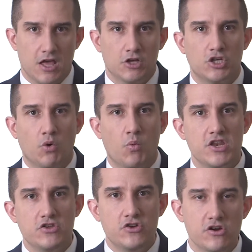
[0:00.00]
So
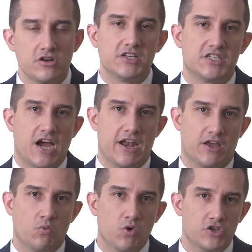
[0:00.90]
when you're
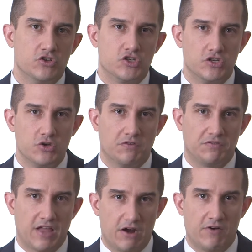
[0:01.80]
deciding what you should do a
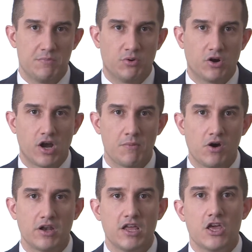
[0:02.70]
flat rate program
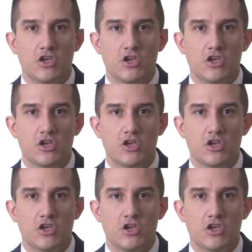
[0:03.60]
on,